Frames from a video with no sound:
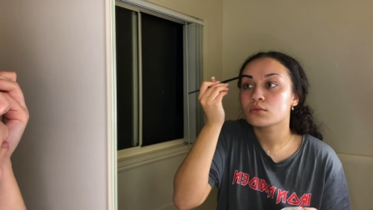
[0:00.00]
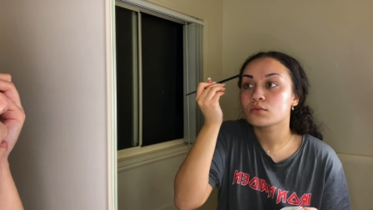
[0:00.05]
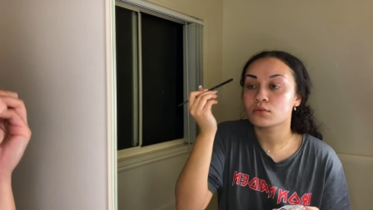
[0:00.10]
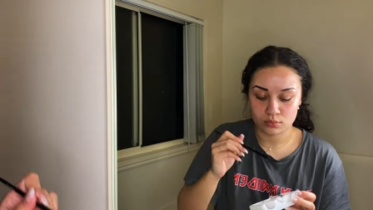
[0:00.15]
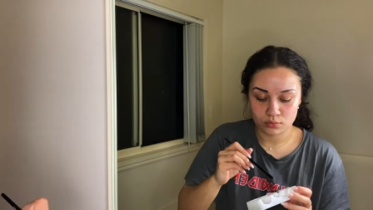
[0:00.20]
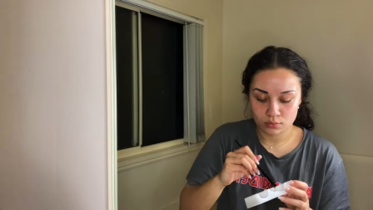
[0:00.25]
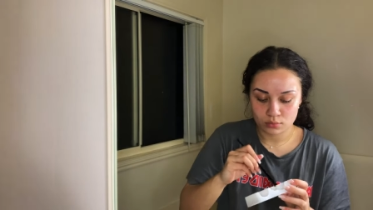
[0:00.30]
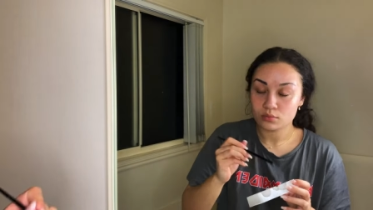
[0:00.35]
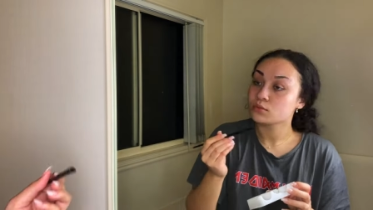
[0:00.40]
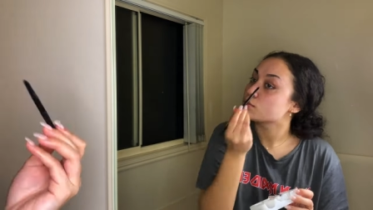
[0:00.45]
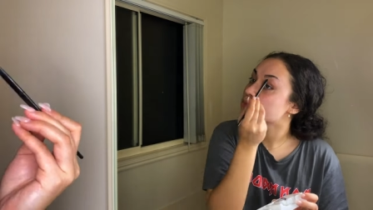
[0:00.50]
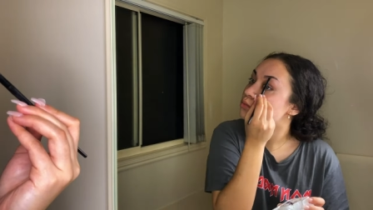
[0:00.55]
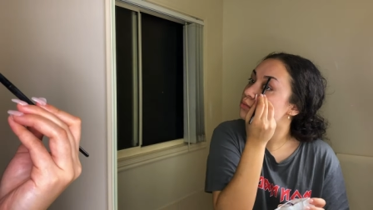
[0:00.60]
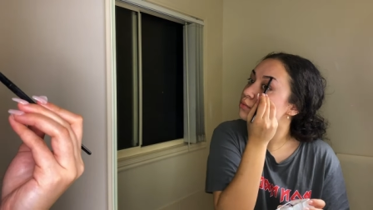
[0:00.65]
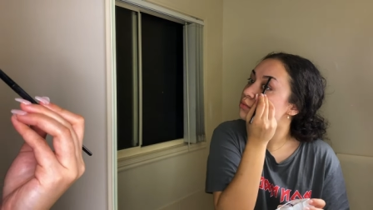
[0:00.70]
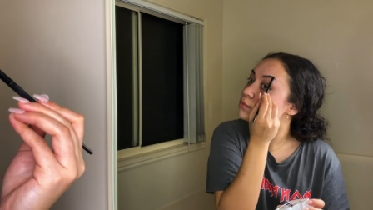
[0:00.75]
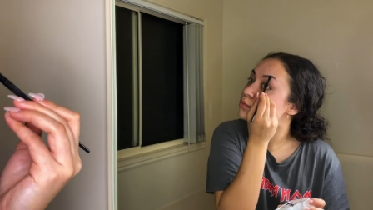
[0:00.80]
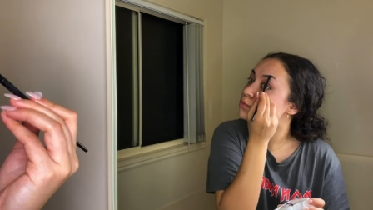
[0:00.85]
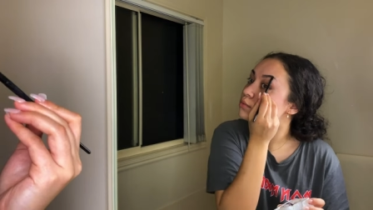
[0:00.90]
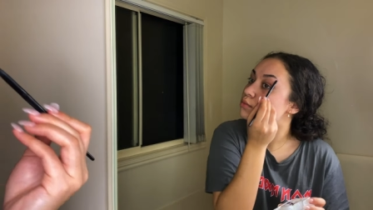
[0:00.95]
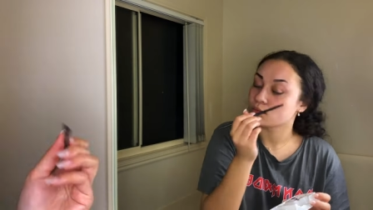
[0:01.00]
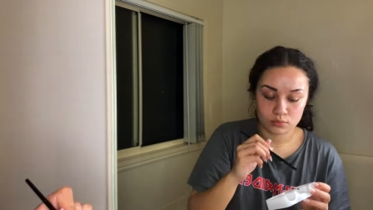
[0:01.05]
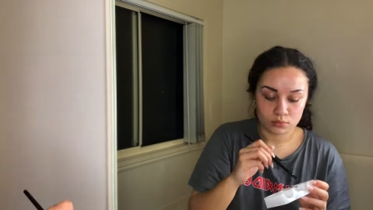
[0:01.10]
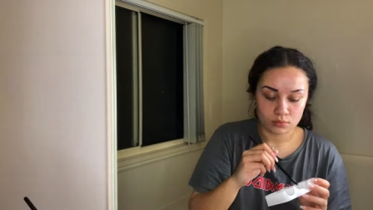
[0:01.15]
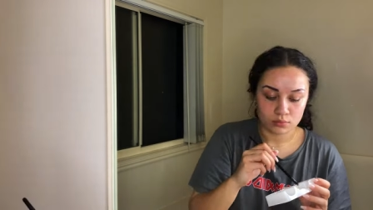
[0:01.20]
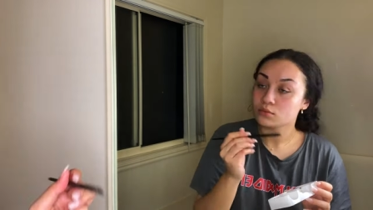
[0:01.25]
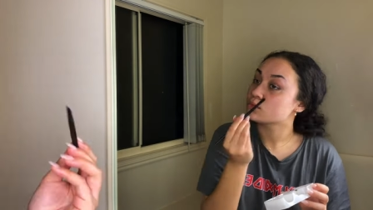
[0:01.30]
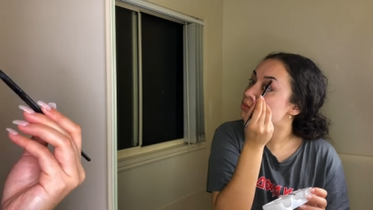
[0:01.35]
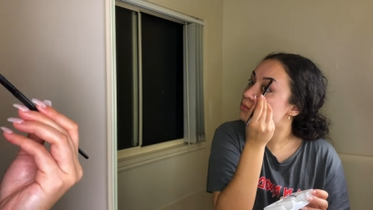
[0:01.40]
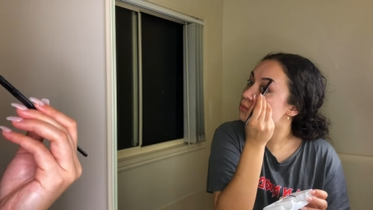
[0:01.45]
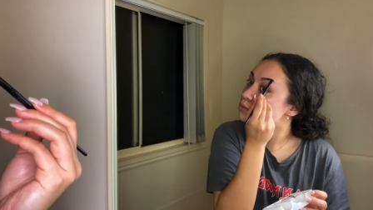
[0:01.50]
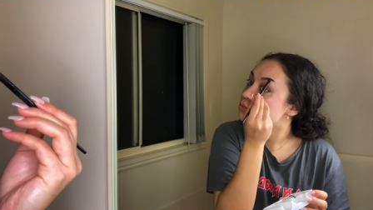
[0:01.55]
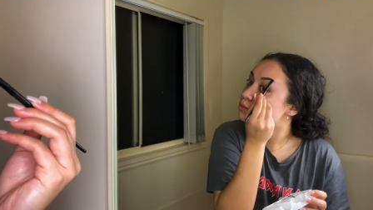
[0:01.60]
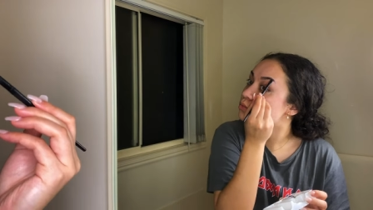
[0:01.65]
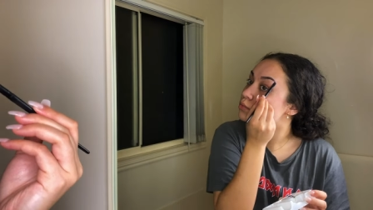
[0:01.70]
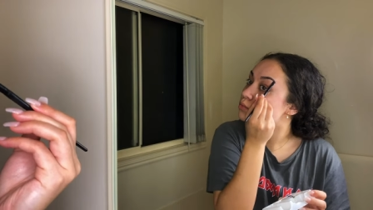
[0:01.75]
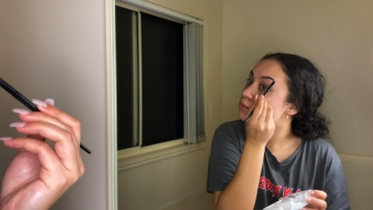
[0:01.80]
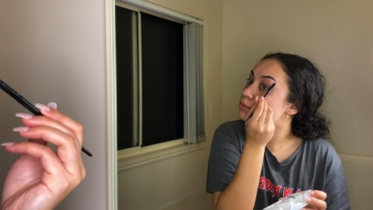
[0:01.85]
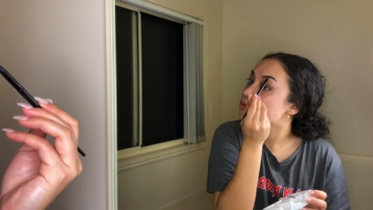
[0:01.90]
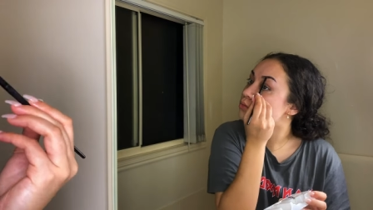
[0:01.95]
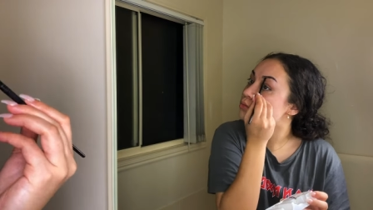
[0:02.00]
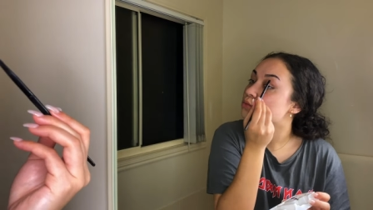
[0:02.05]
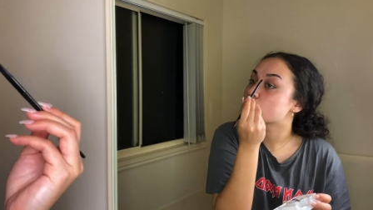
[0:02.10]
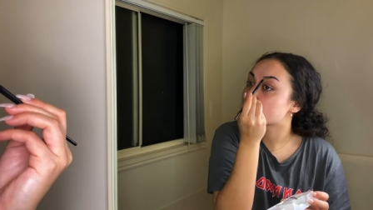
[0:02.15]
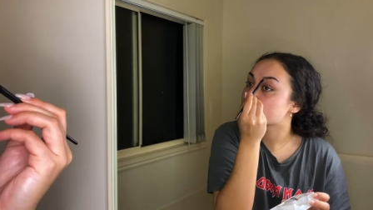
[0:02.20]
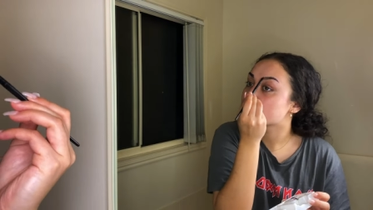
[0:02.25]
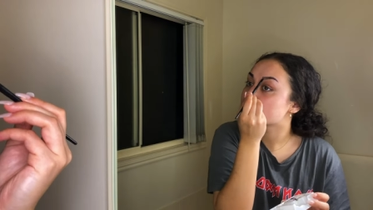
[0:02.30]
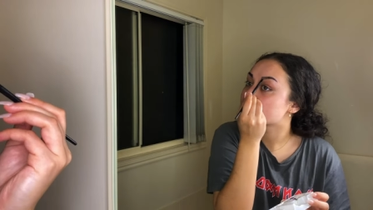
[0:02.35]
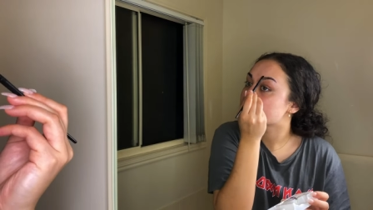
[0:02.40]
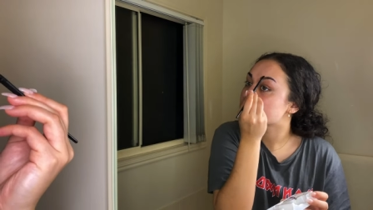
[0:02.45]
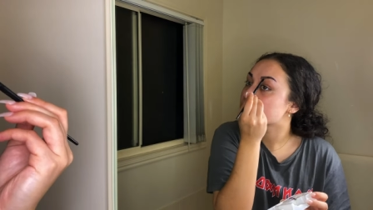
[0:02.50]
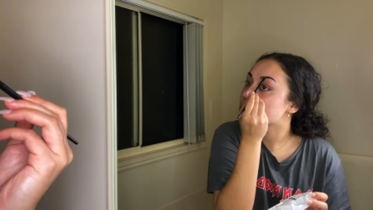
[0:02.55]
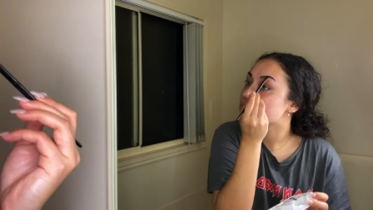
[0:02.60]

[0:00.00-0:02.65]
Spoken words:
Doesn't matter if you muck up, because